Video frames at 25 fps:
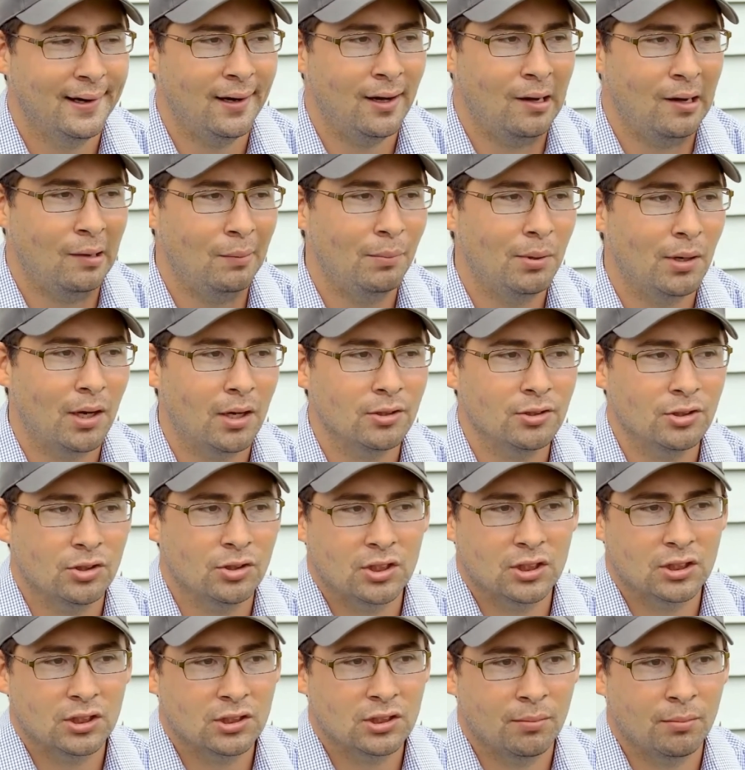Um, but
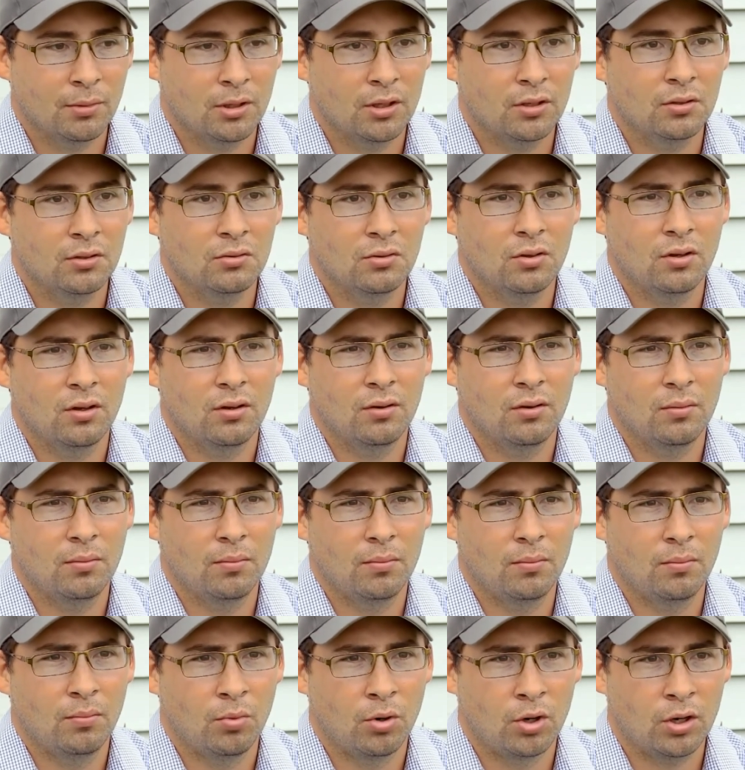also just some of the
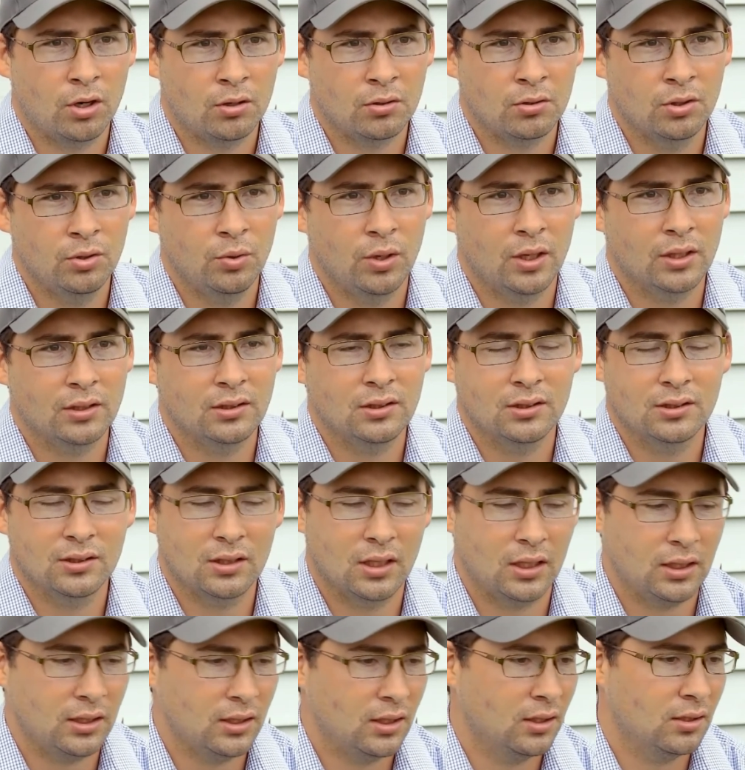more
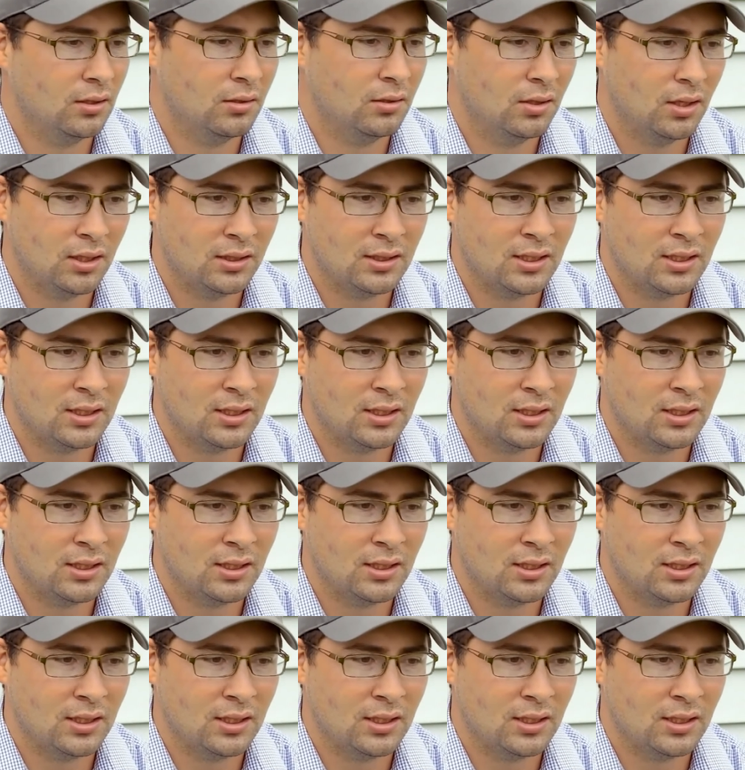nuances like the